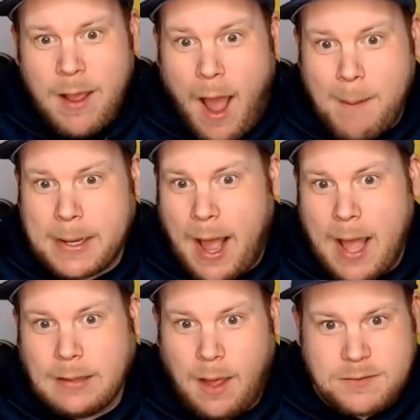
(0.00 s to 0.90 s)
I'm a guy
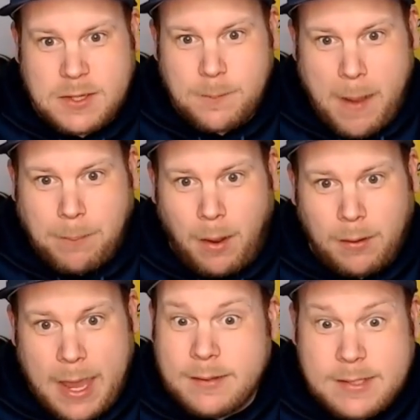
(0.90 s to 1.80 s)
who loves to bet Paul
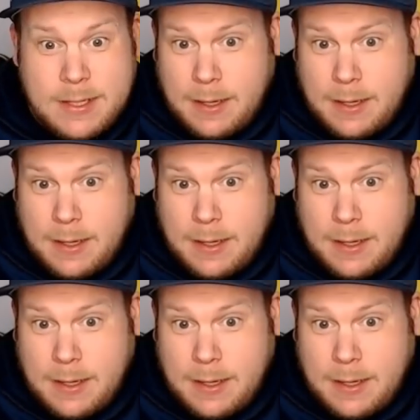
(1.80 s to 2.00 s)
Casey.